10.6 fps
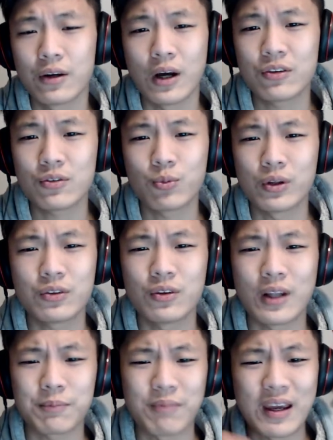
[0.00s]
I just wanted to
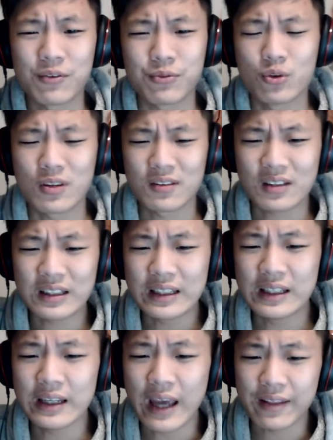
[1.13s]
like make a few things
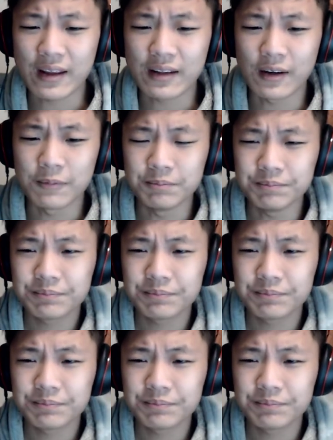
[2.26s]
clear, and then um,